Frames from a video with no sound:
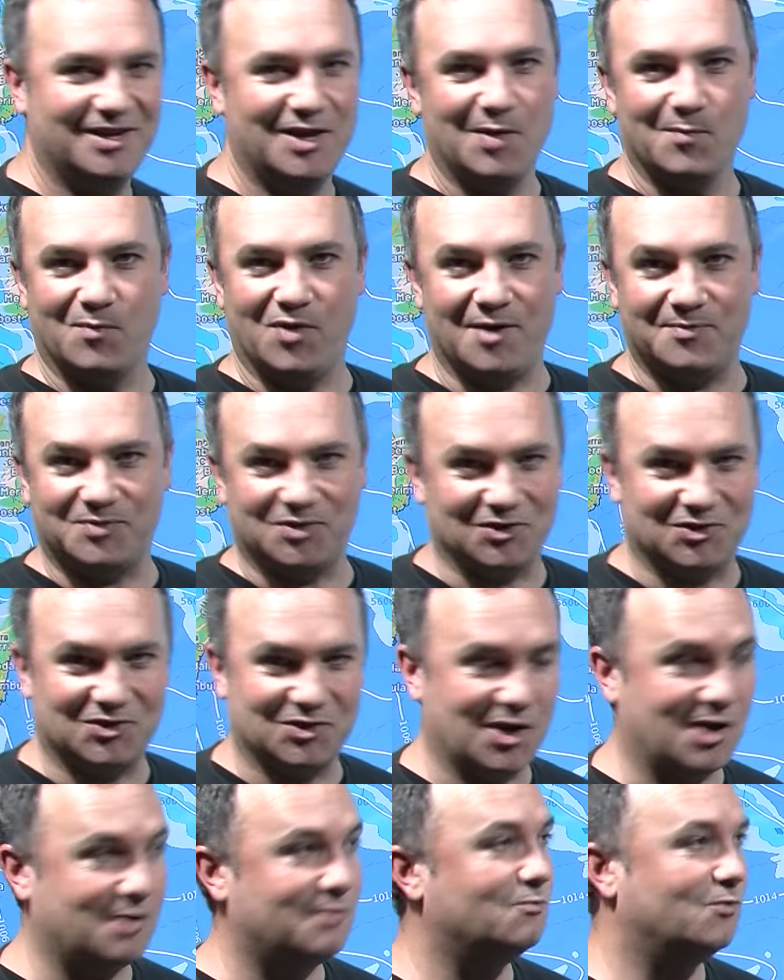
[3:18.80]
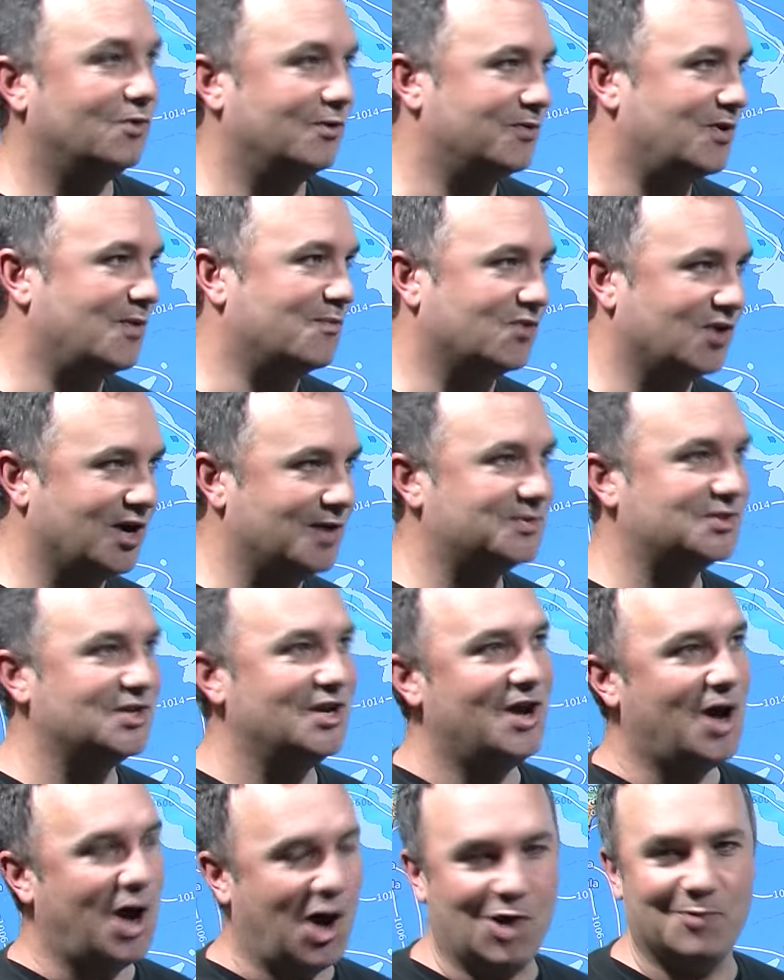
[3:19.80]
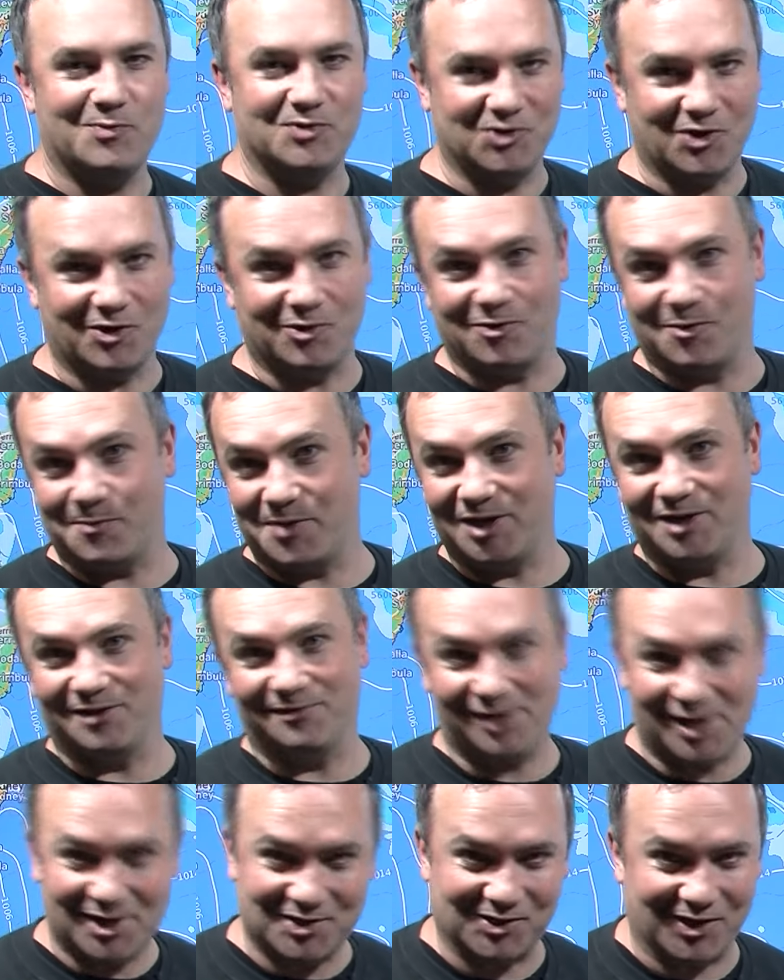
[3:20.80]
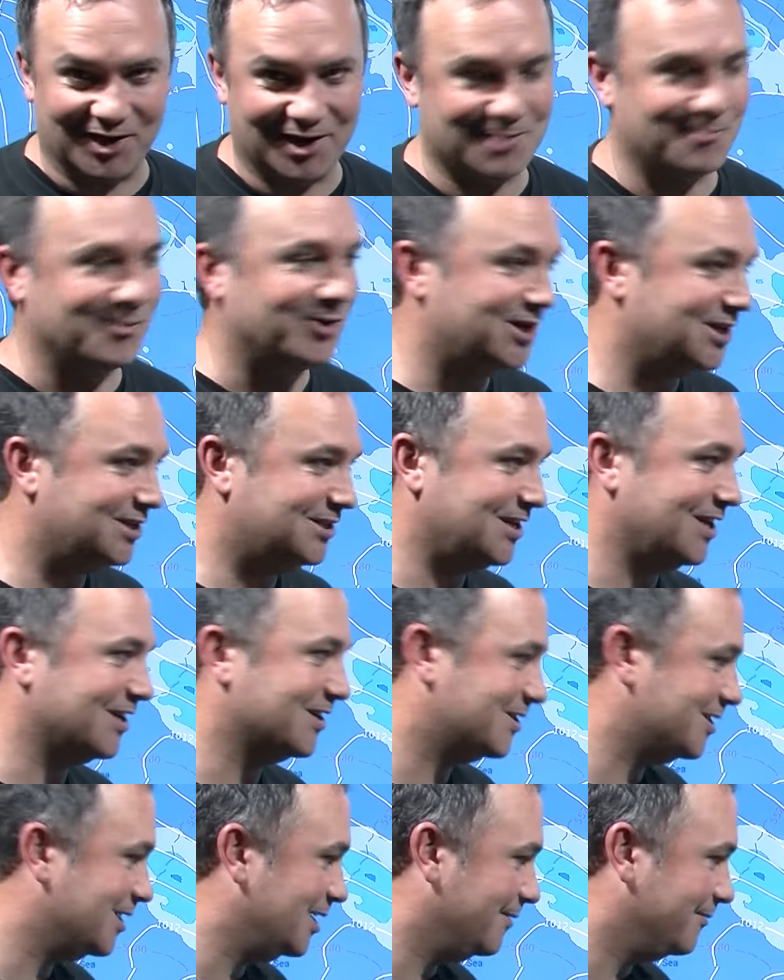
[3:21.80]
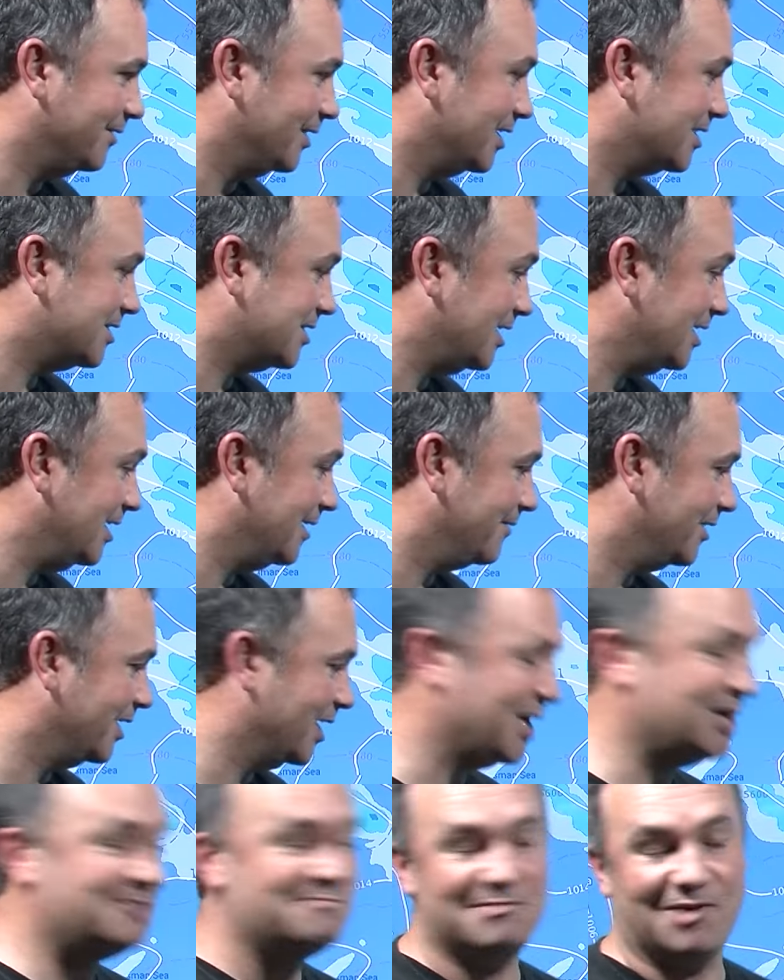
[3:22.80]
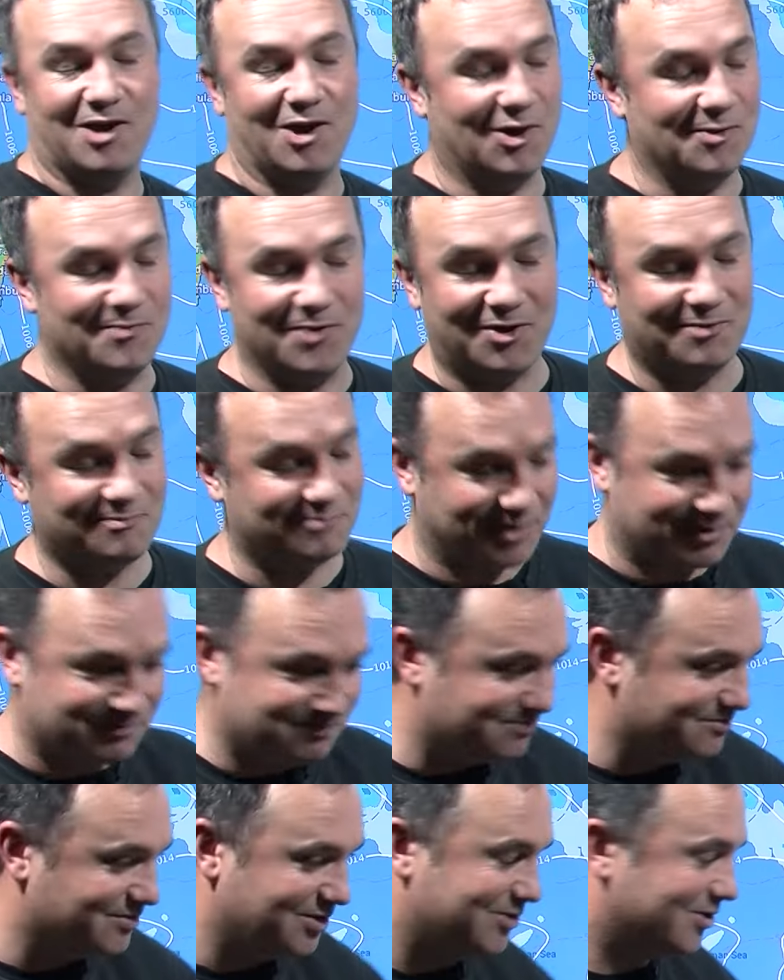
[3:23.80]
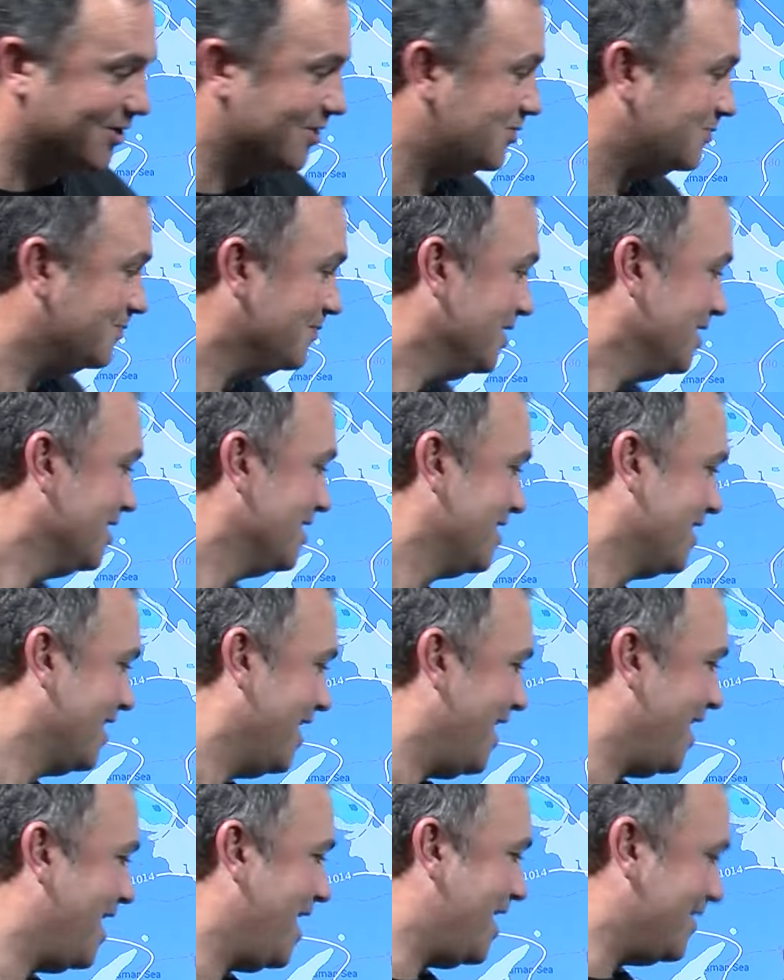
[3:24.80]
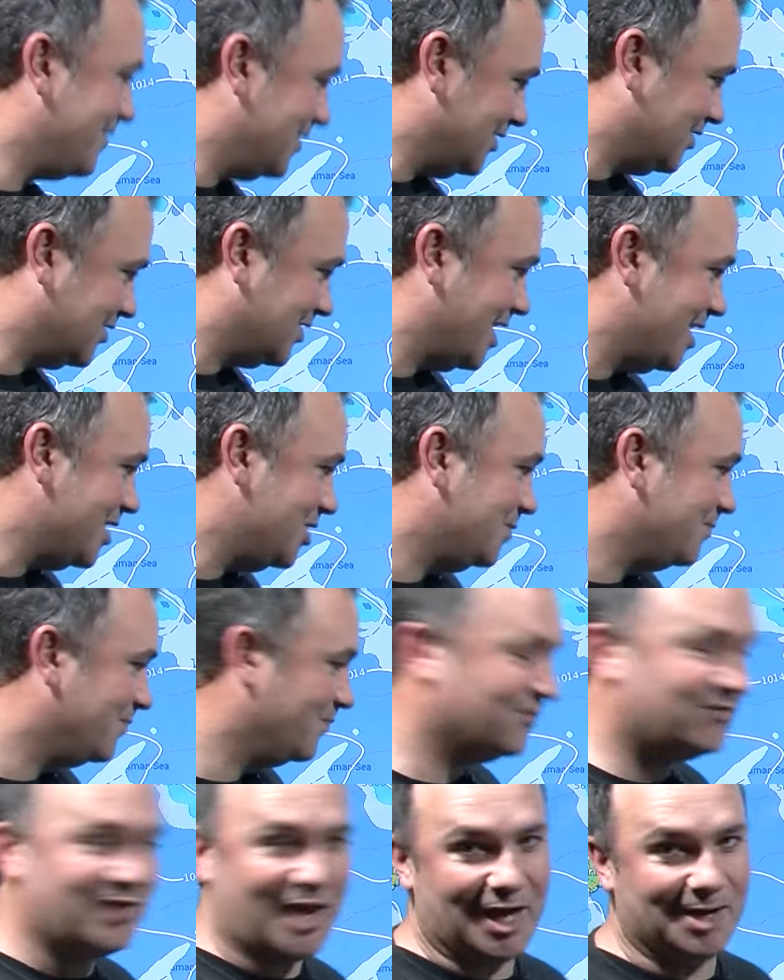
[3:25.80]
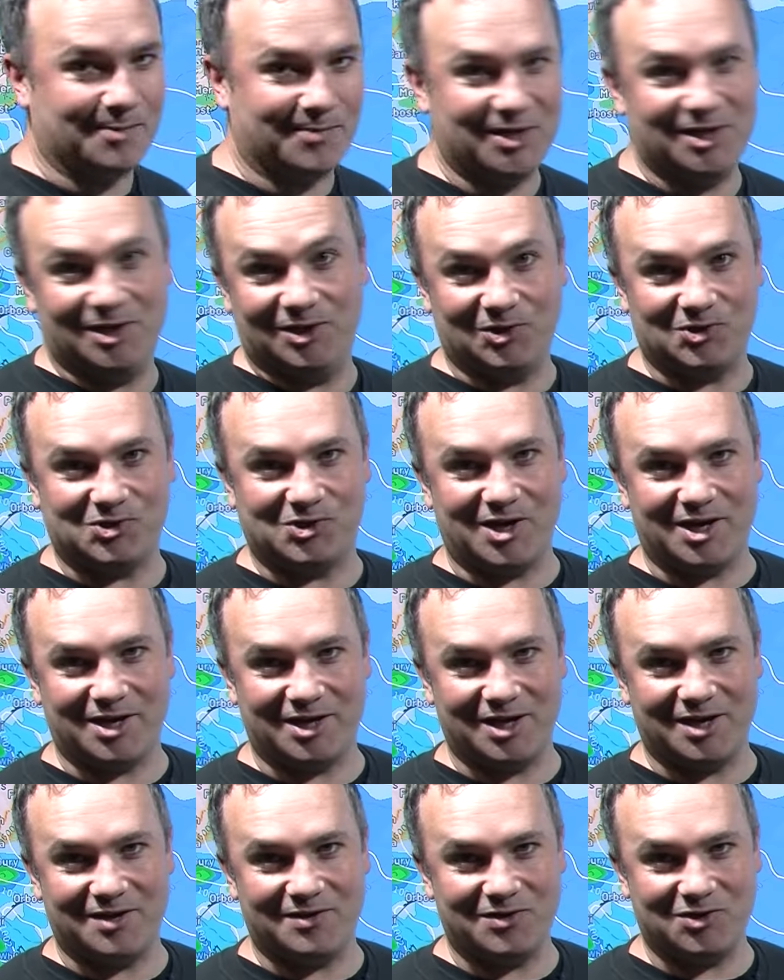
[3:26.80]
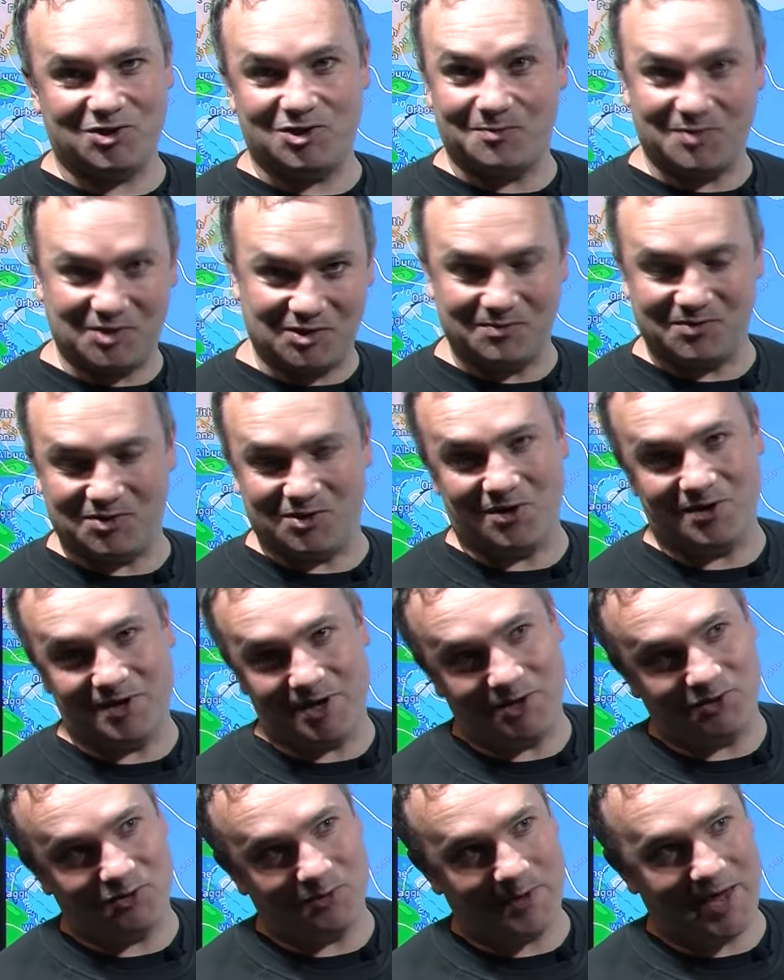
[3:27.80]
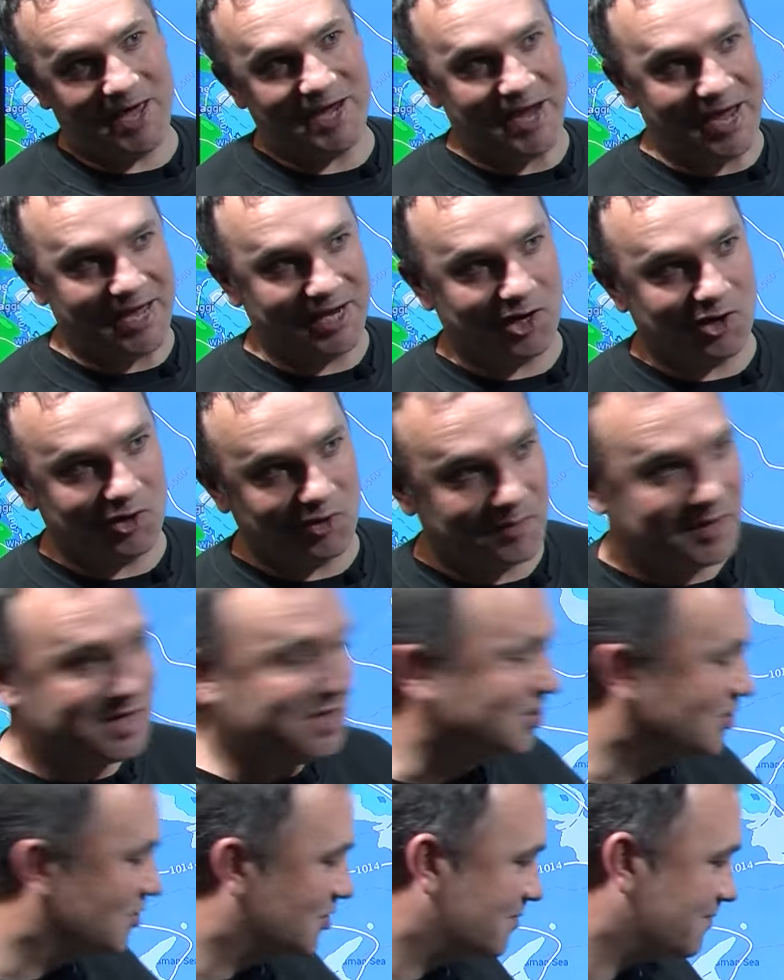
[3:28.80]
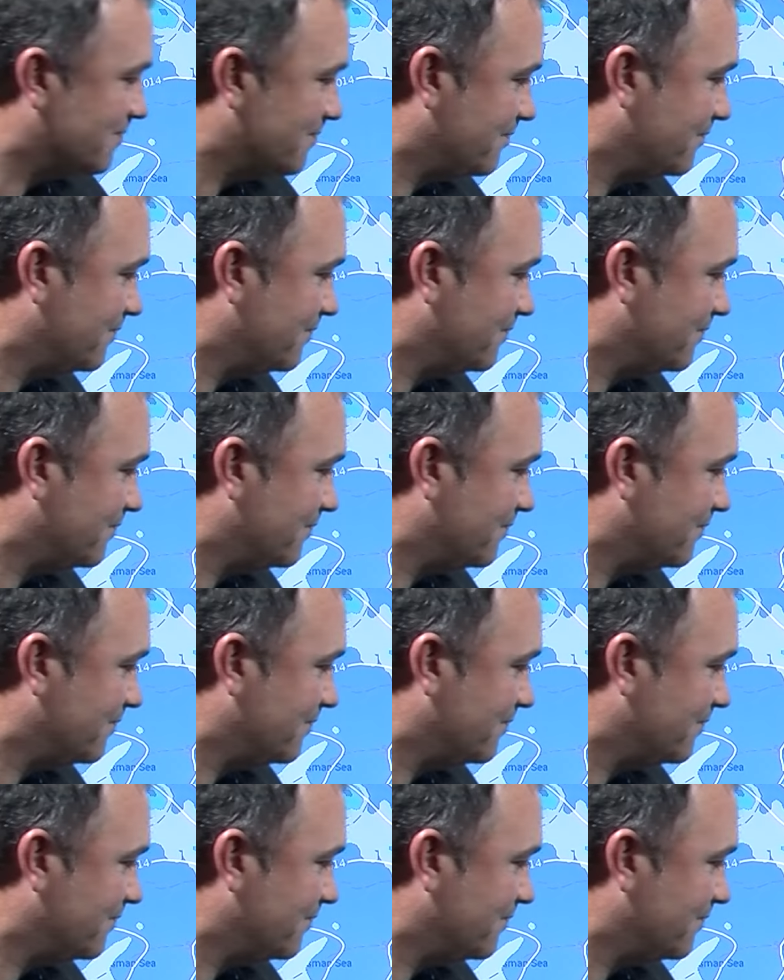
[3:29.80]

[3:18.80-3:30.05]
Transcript: Perhaps it's, well, not perhaps. I hope it's not a repeat of last Sunday where it gets down to sea level again. I hope not, but who knows. At this stage, for Canterbury, it looks like there should be some snow down to about 800 metres.